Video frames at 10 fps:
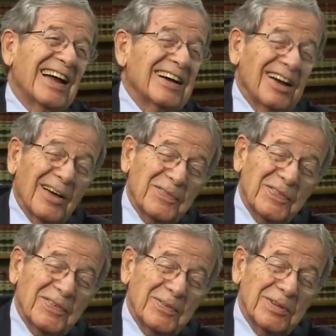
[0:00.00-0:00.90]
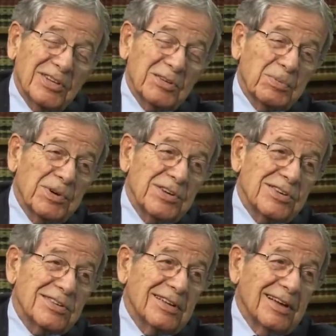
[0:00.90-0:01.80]
but I got off with this
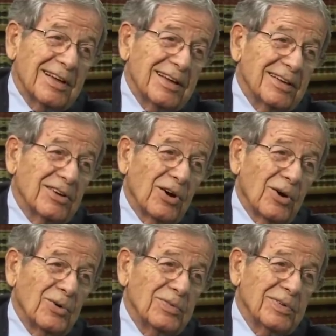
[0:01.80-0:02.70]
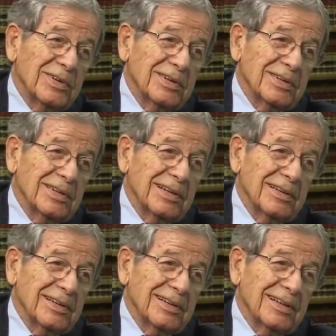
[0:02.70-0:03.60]
priest in Cobh and
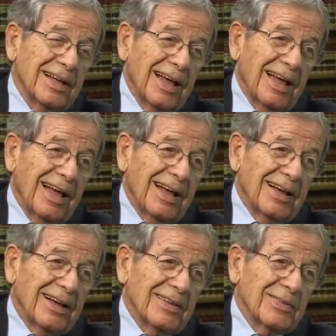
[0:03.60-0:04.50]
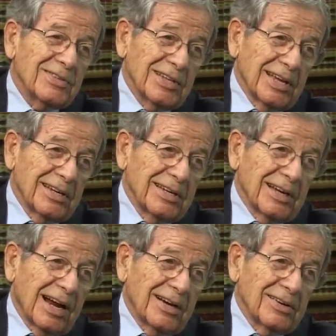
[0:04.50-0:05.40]
then stayed in
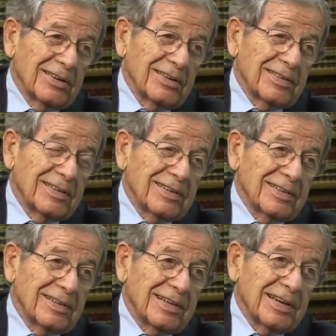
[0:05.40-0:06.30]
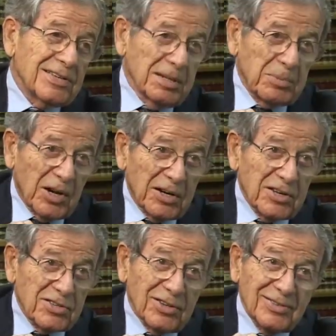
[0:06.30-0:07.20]
Ireland, kissed the Blarney
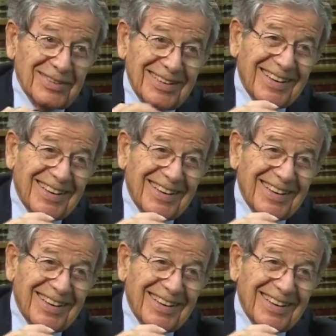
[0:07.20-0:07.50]
Stone.